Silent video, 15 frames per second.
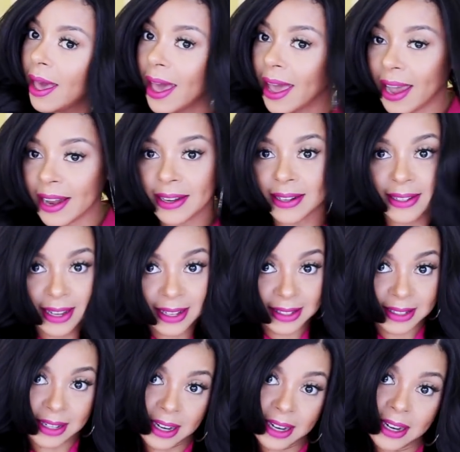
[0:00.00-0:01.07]
And the
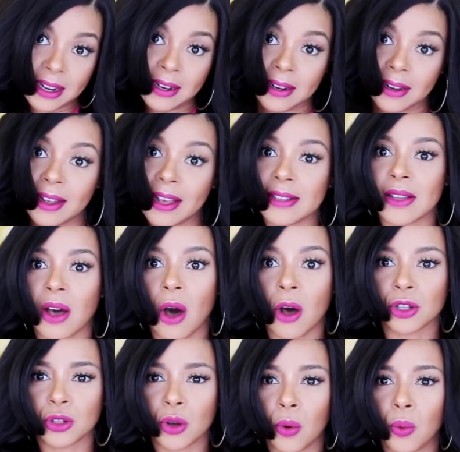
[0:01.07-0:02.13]
density is
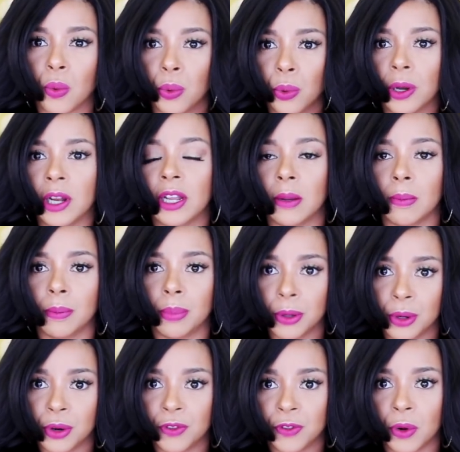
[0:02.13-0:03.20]
also really
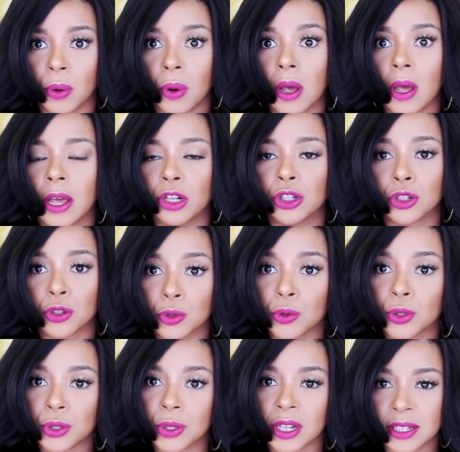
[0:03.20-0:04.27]
beautiful.
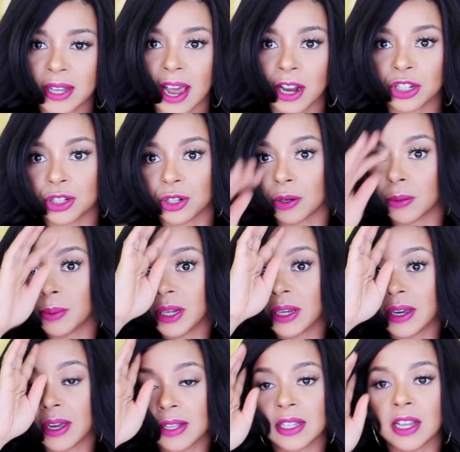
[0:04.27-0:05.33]
True to the texture,
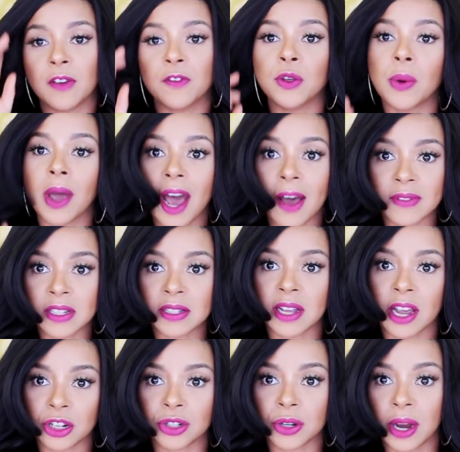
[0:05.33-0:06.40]
because if you have this
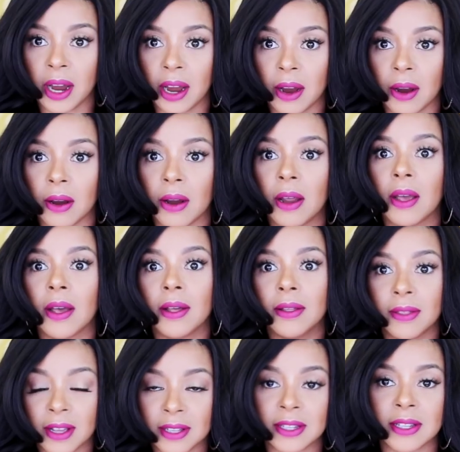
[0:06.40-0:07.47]
texture hair,
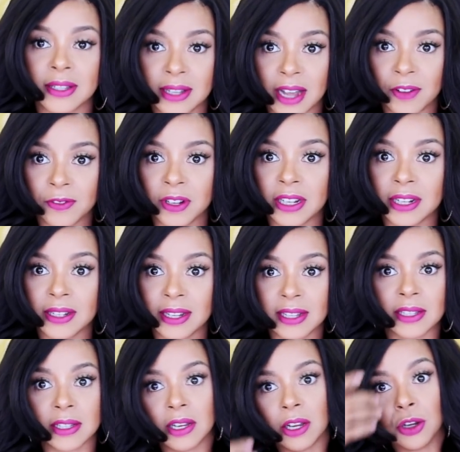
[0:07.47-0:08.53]
this is definitely the
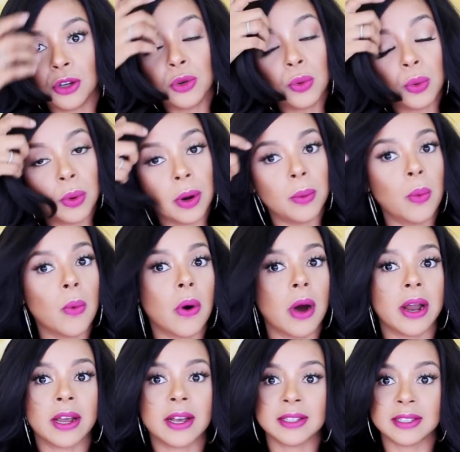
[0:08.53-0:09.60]
density you would
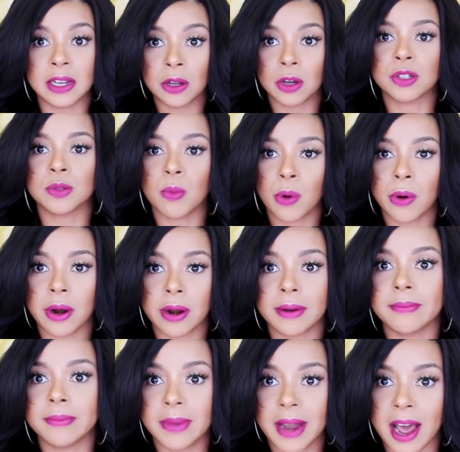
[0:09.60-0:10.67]
want because it looks
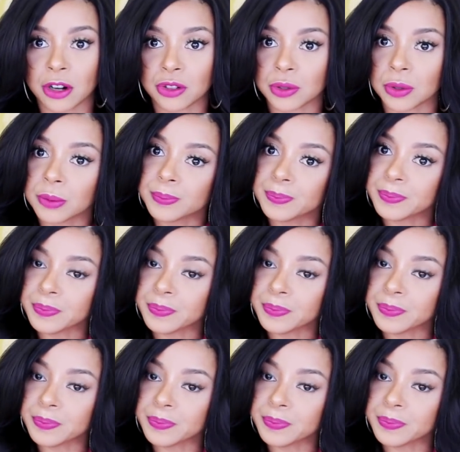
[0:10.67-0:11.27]
more natural.